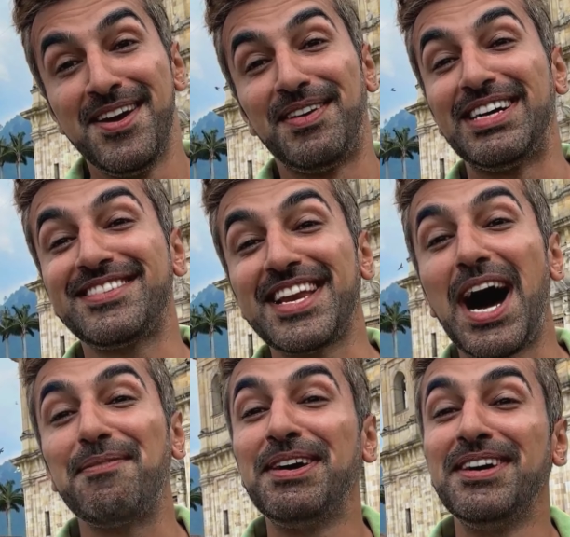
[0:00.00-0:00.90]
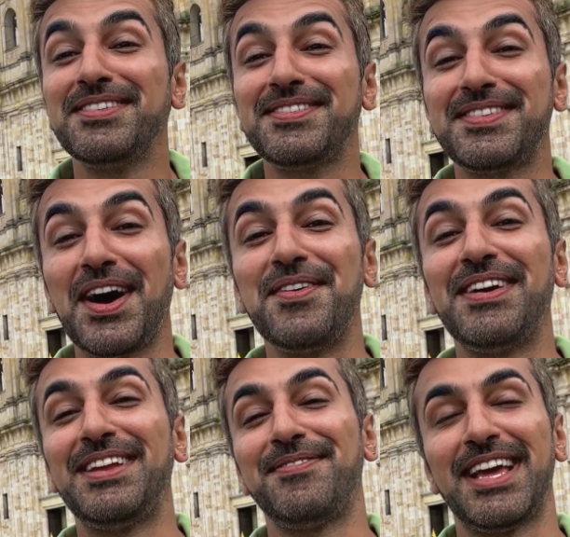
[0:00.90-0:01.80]
One stop, so
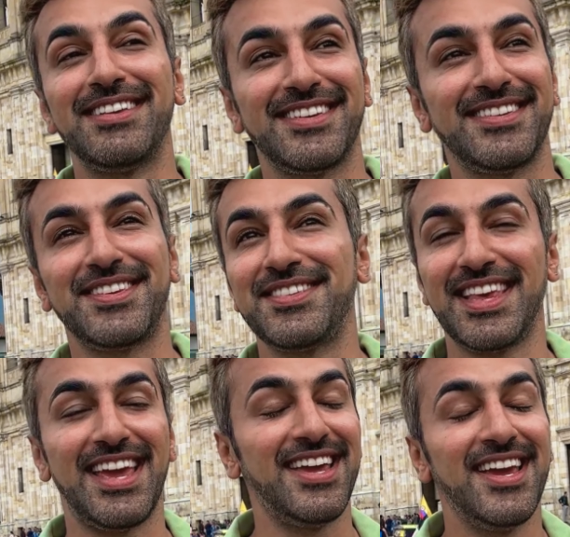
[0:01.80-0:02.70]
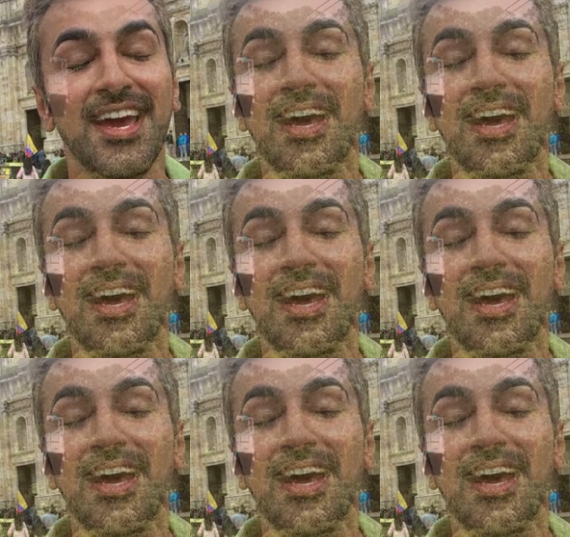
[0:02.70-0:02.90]
many places to see.